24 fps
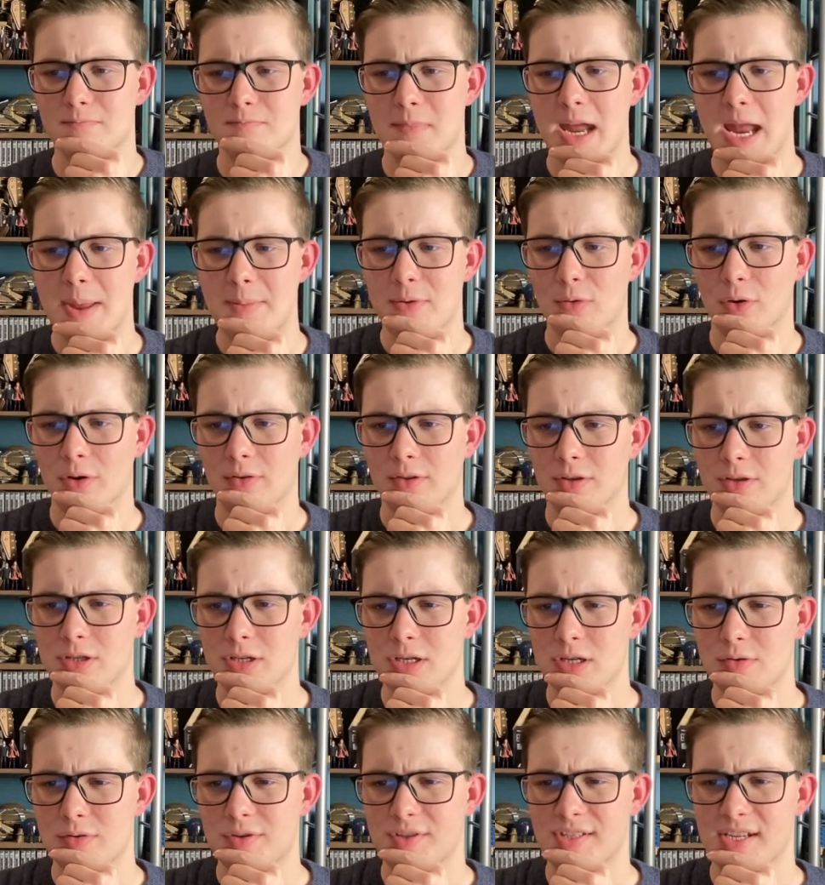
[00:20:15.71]
maybe one of the
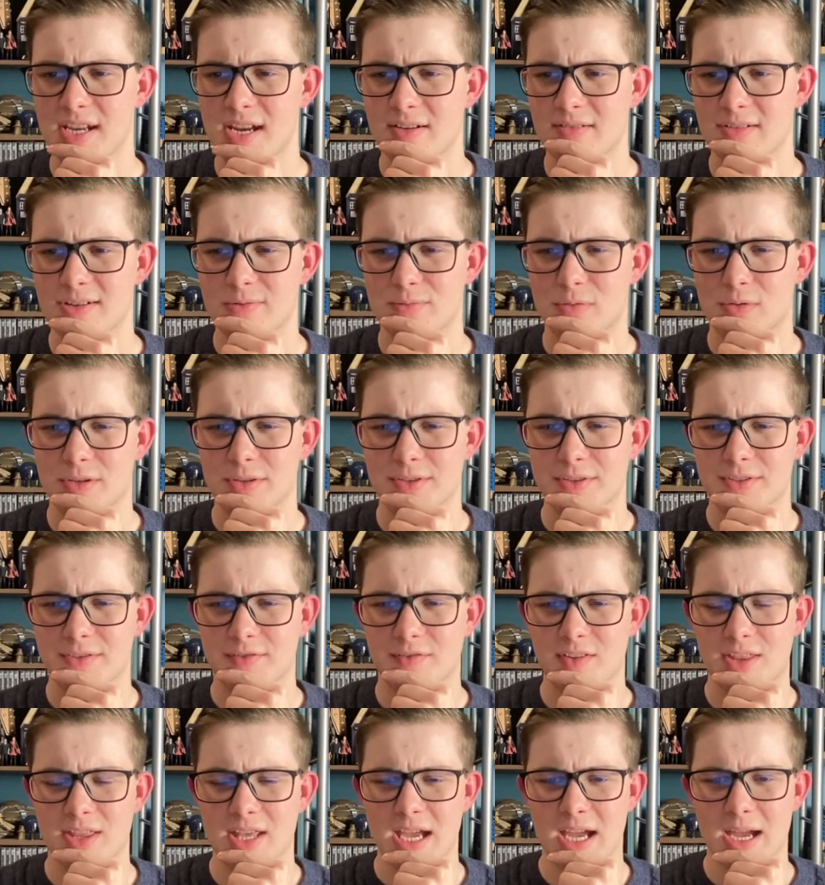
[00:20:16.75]
new series ones
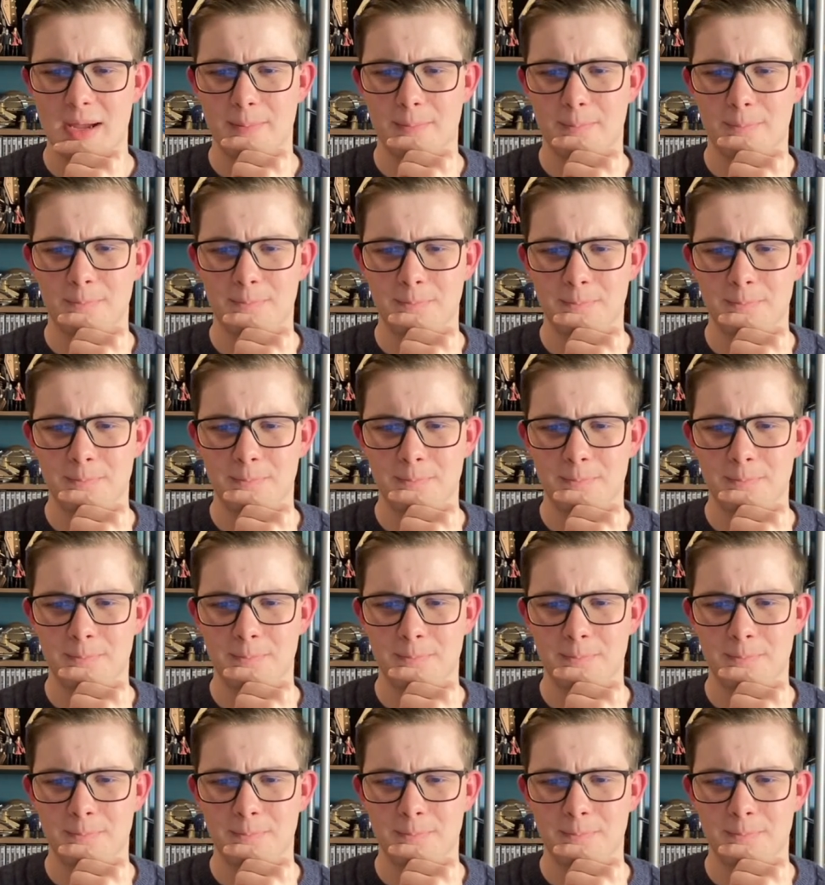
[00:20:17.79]
for that.